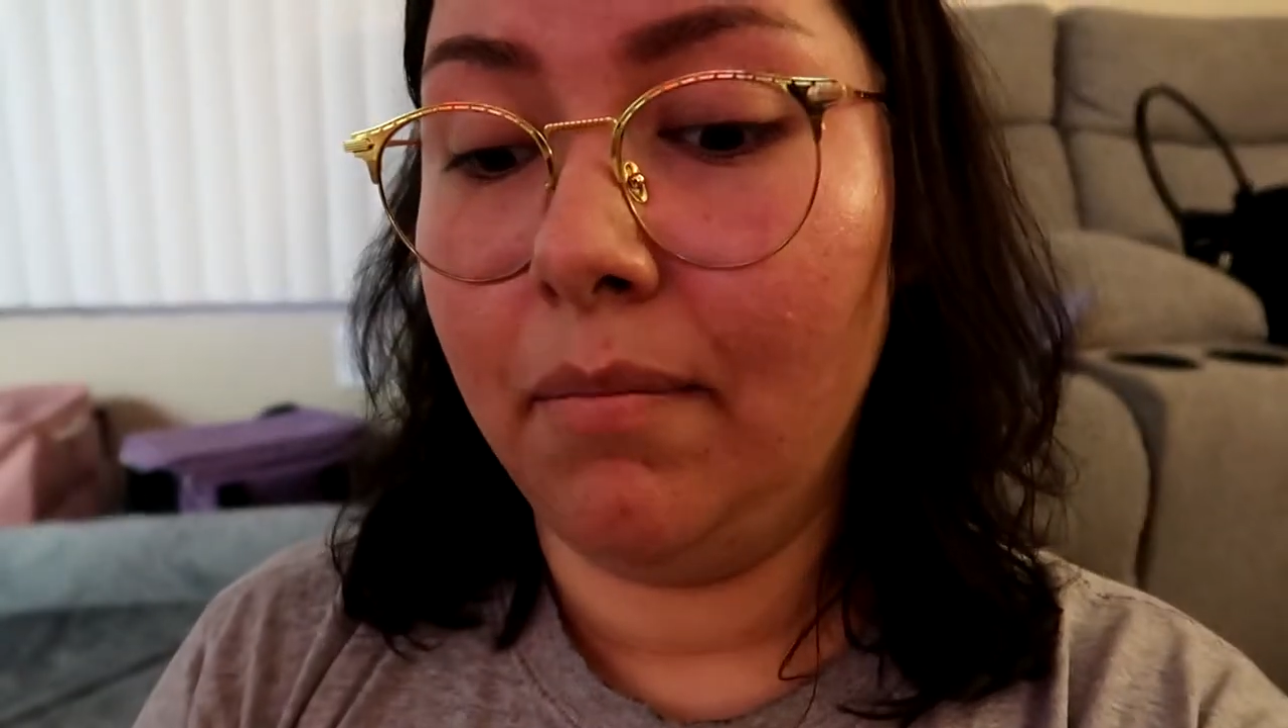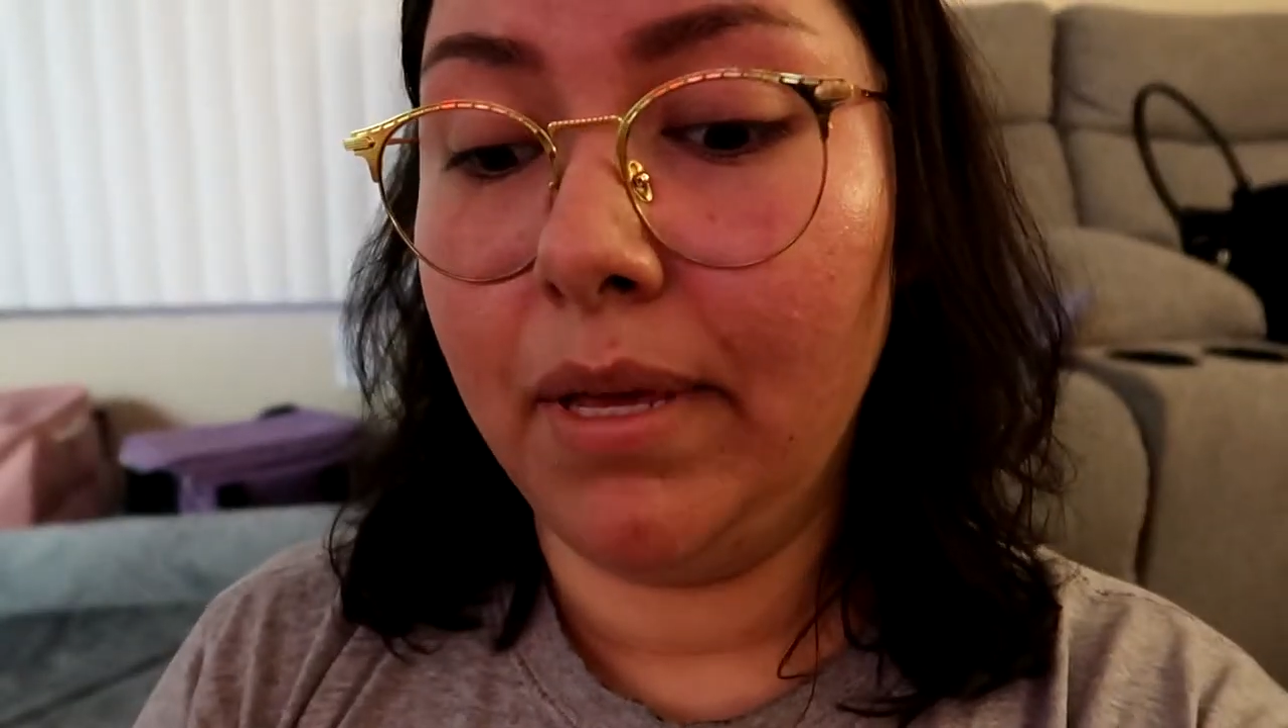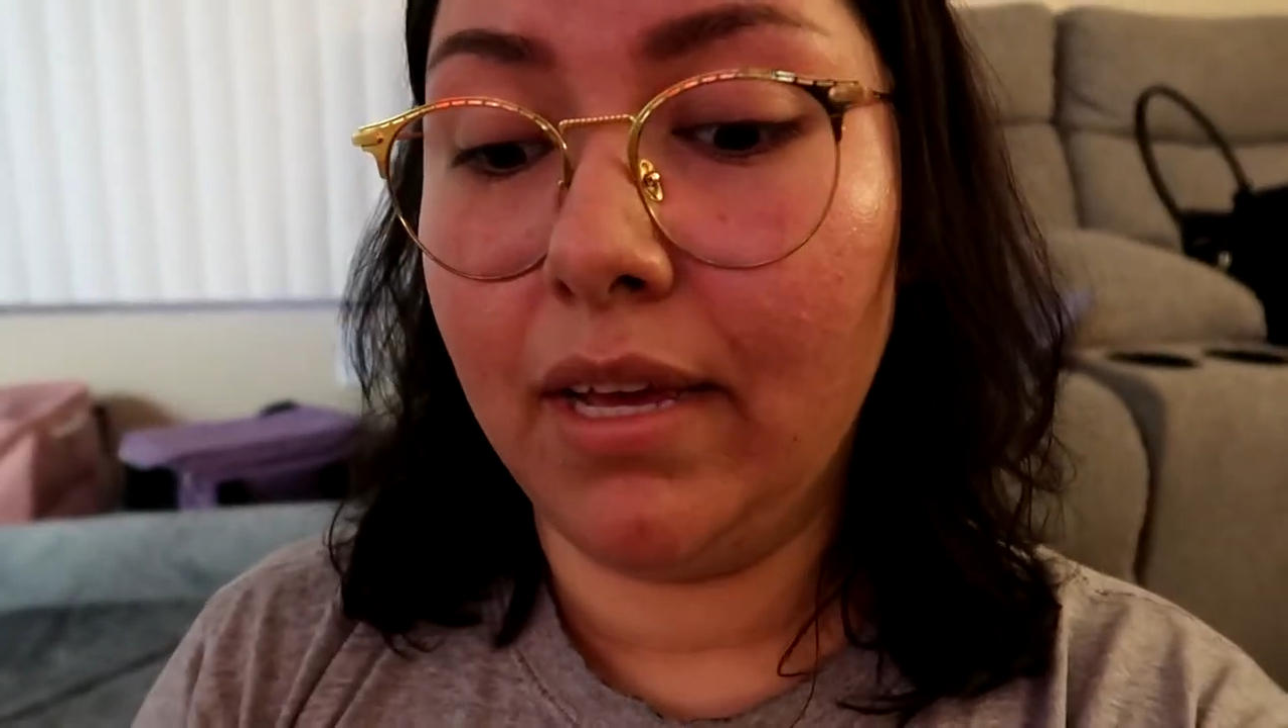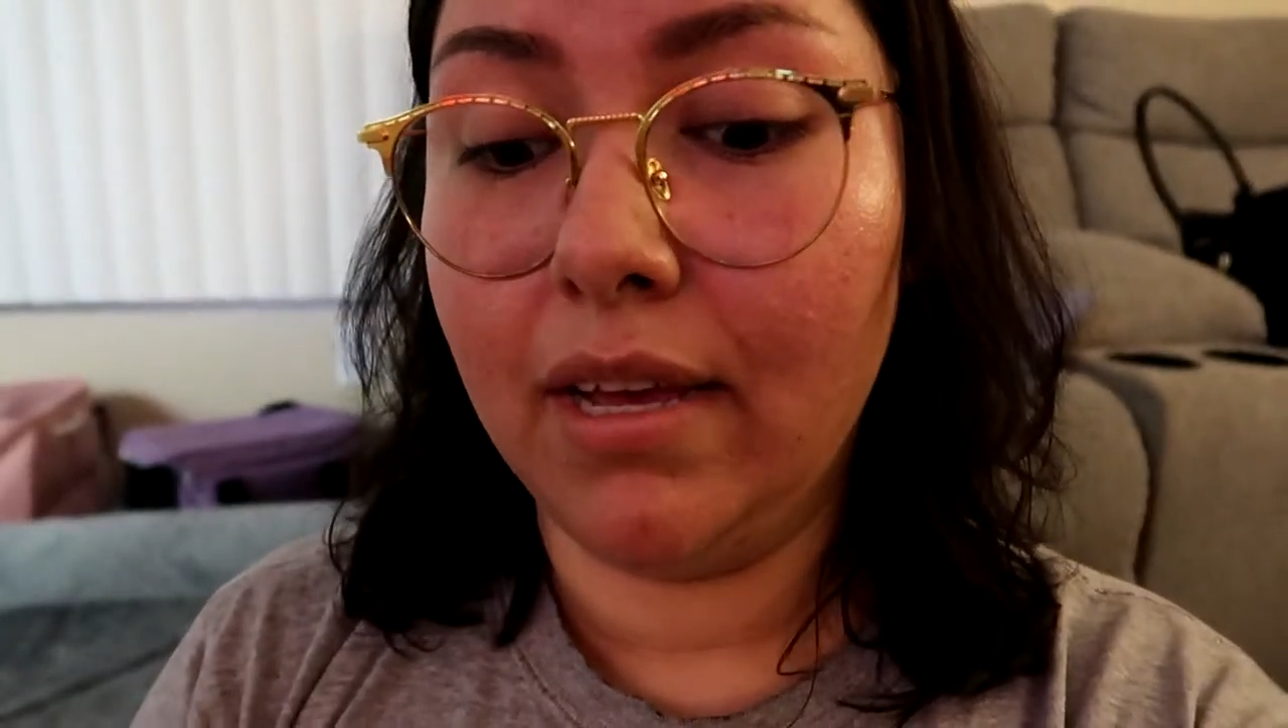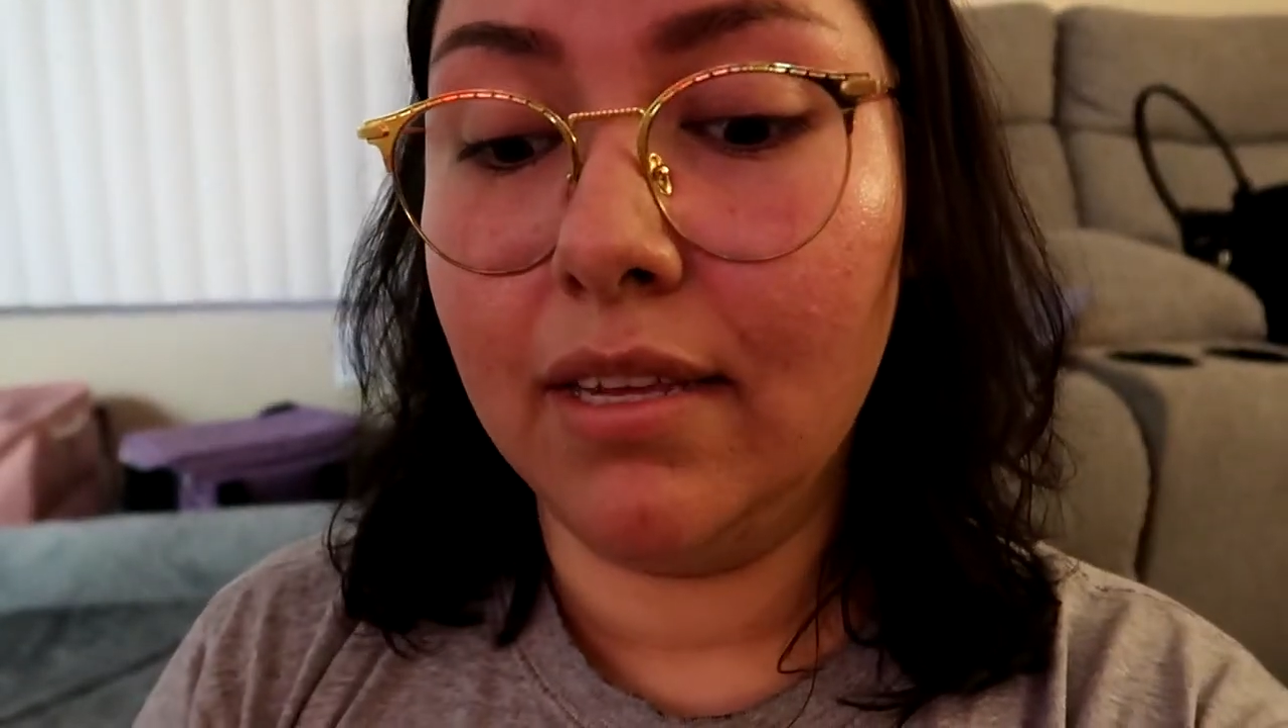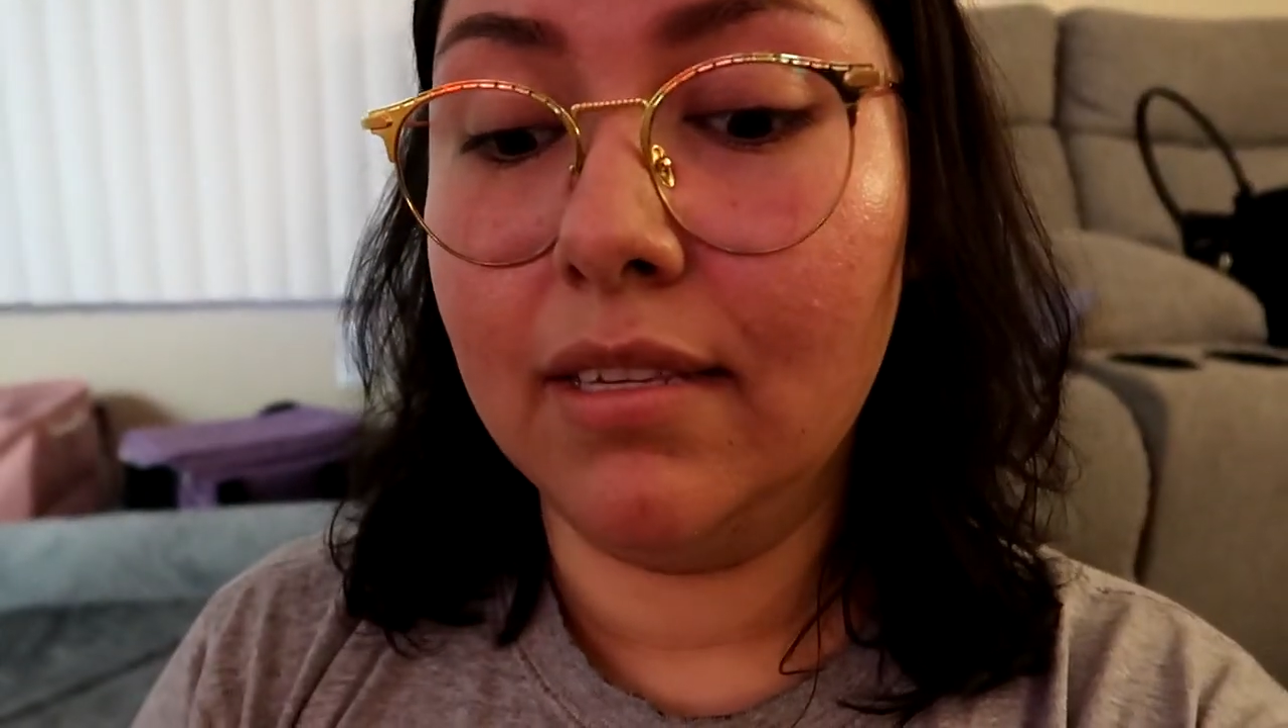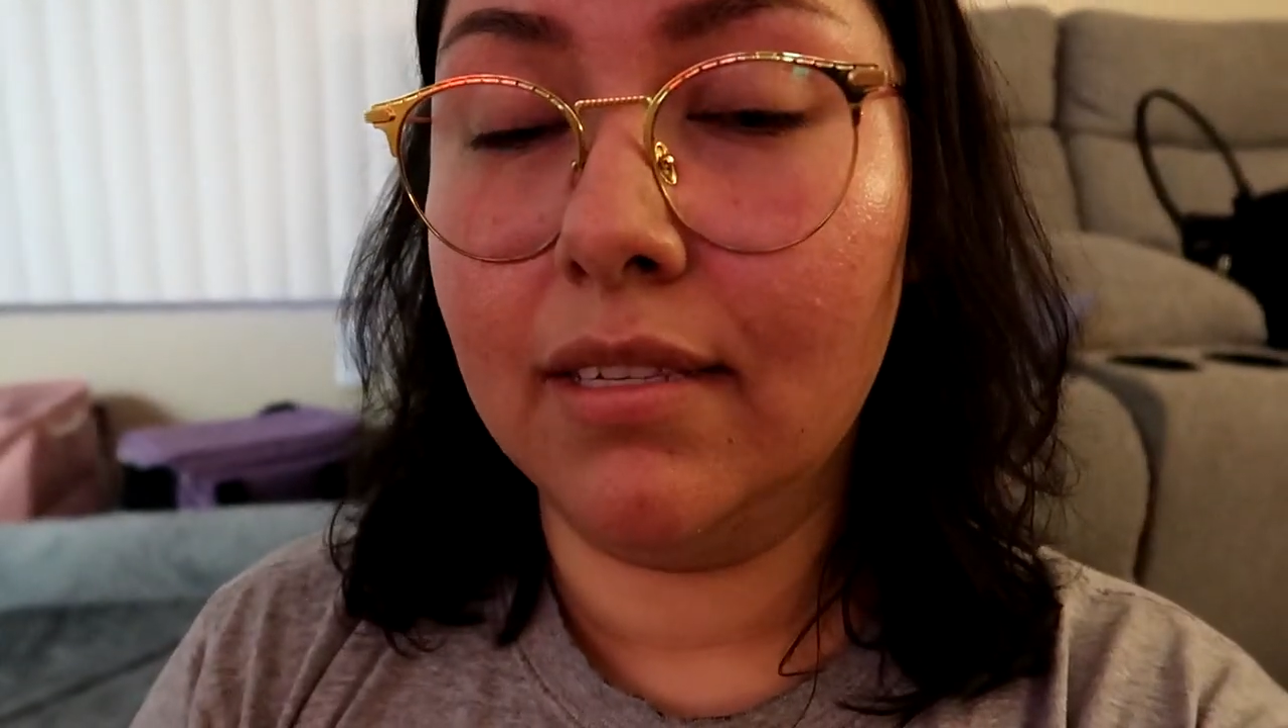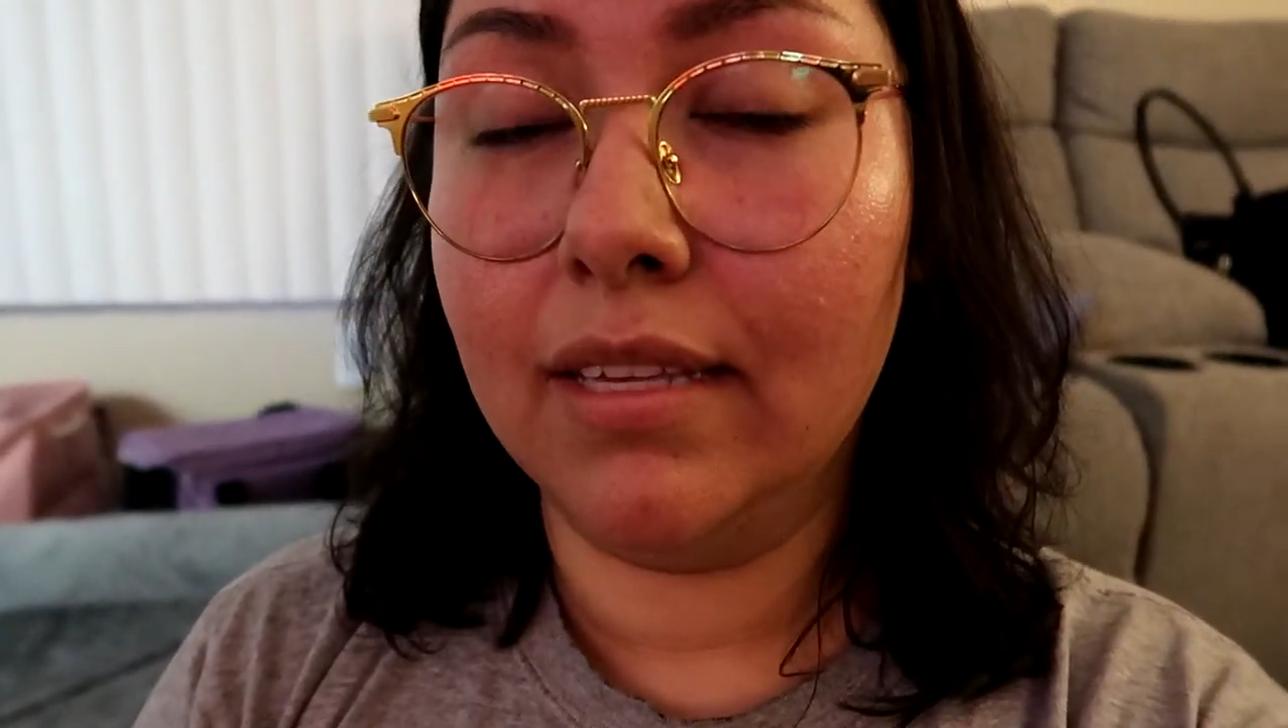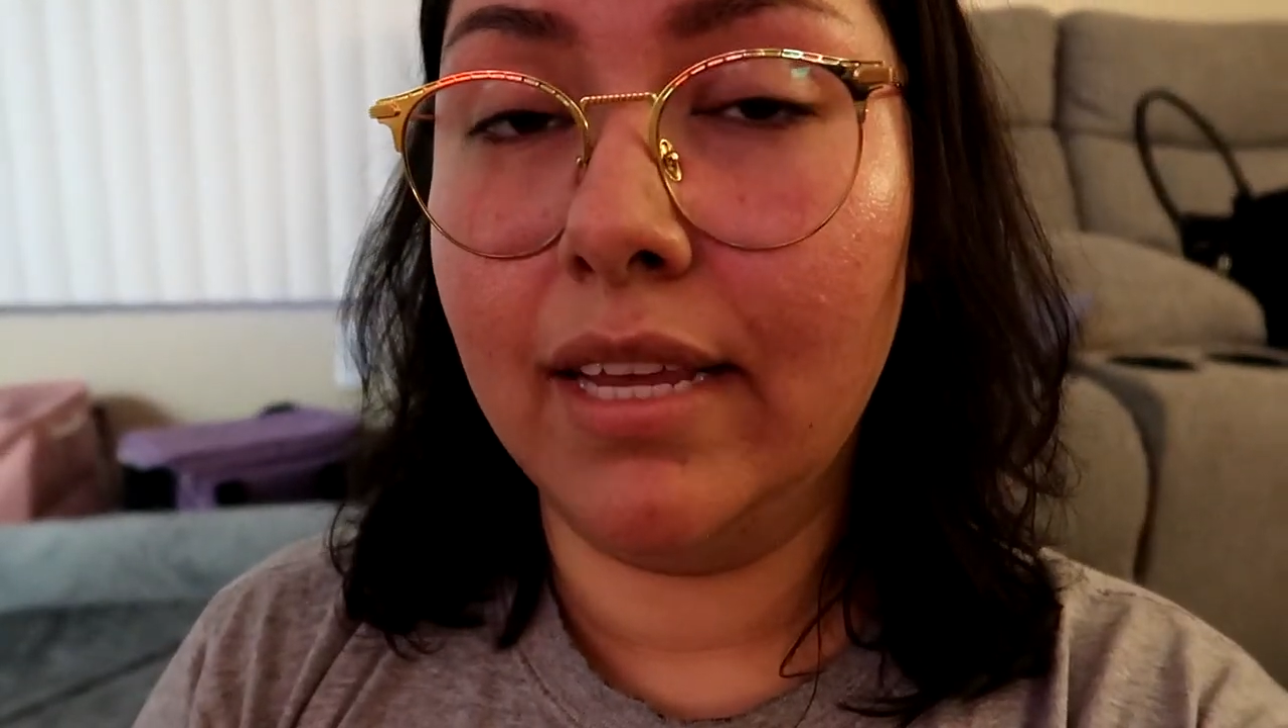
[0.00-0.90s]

because